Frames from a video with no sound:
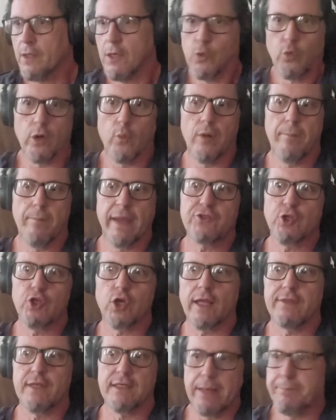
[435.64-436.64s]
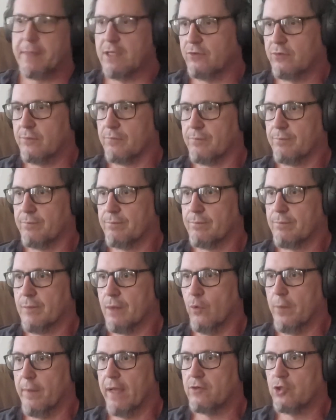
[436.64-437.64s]
We're made to look like the deadbeats.
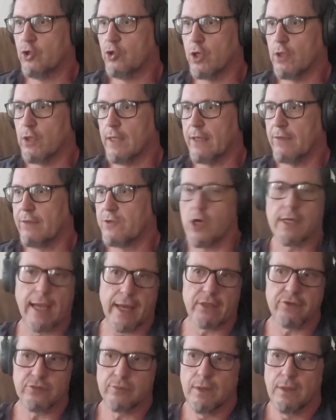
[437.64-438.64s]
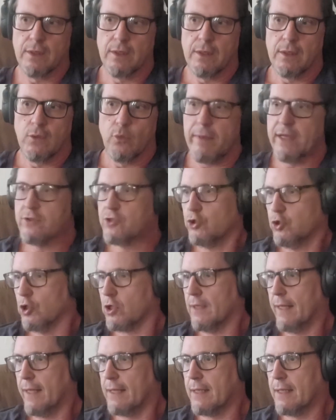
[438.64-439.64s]
We're made to look like the drug addicts. We're made to look
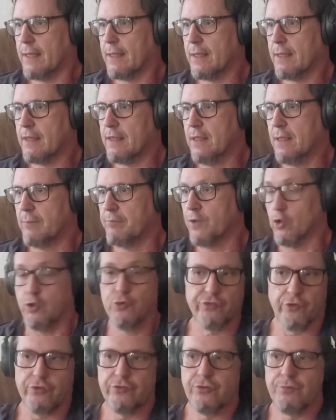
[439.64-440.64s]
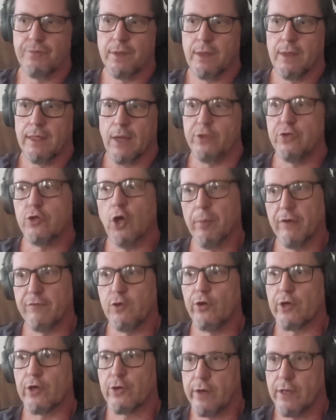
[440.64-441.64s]
like the losers. And when you go, if you
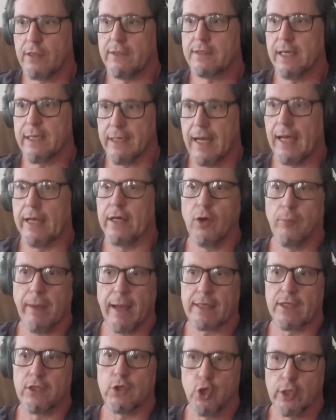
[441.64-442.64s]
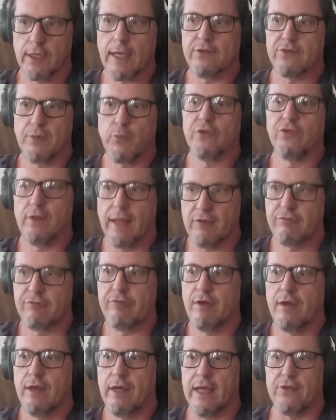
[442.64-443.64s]
were to critically take an eye and go back and look at someone's life
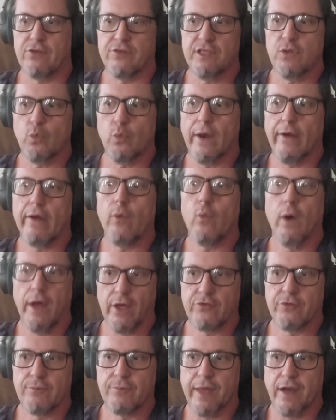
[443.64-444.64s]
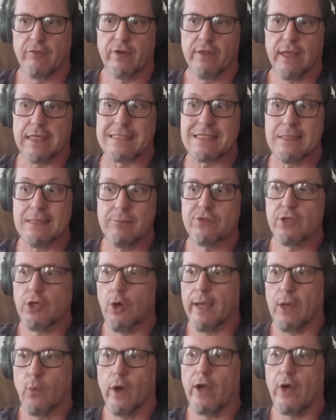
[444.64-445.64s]
and see where it was that everything seemed to go
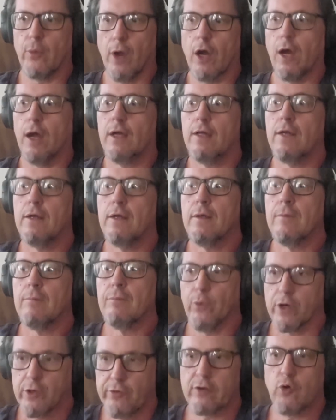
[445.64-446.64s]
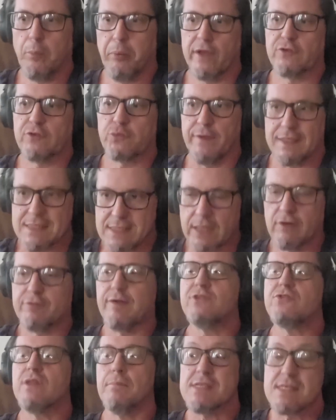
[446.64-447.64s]
haywire or wrong, there were critical points where they
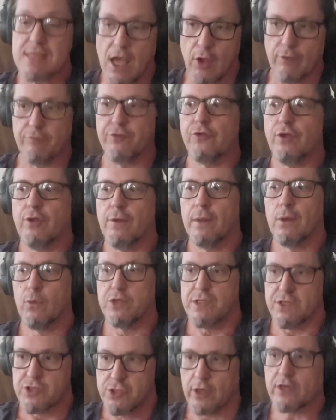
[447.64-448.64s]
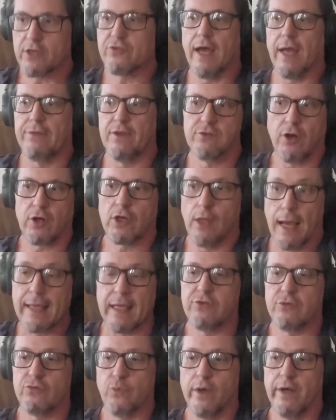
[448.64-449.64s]
sacrificed themselves, which this dark side, this dark
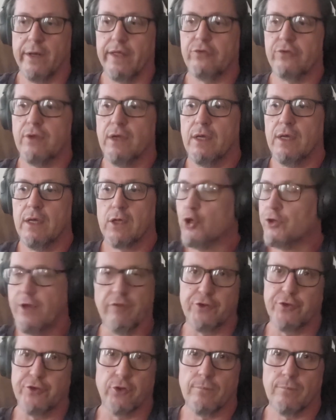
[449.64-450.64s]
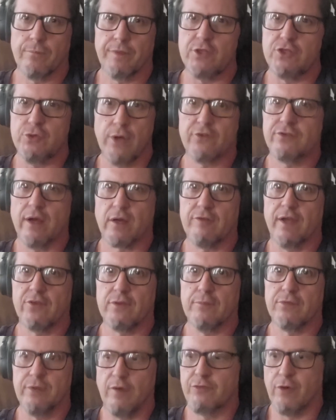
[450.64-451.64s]
alliance is what it is, could never do. They do not sacrifice
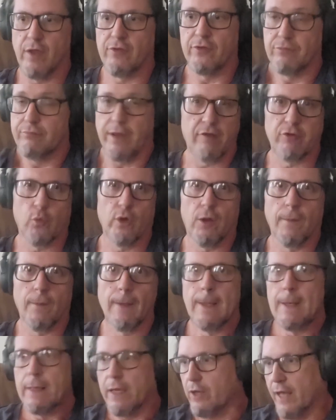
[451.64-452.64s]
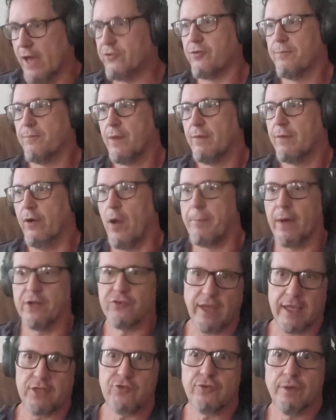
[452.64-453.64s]
themselves for others. They never will, unless they're up on a
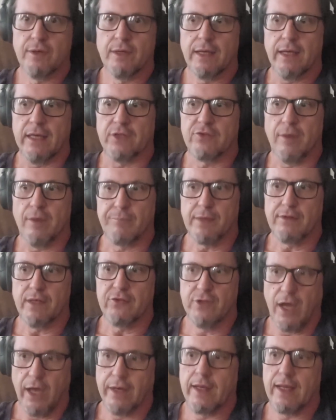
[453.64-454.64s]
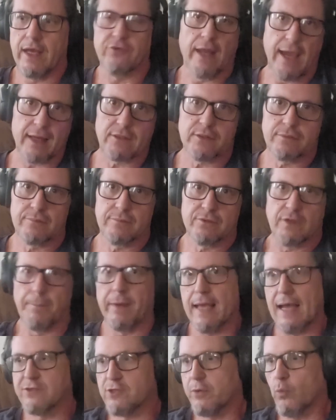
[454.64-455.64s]
stage and it's something that is done as an act. Somebody
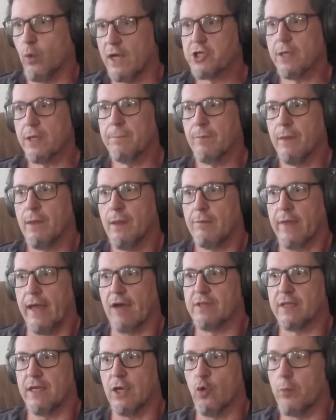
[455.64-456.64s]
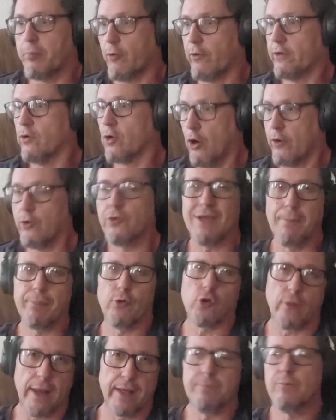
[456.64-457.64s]
has to be watching. They have to get corporeal, carnal, temporal
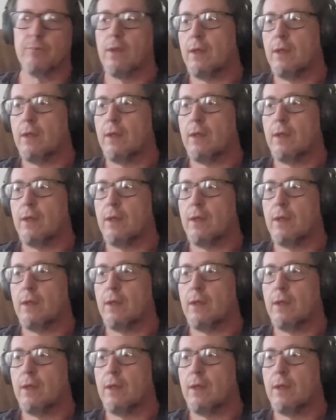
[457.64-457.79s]
credit.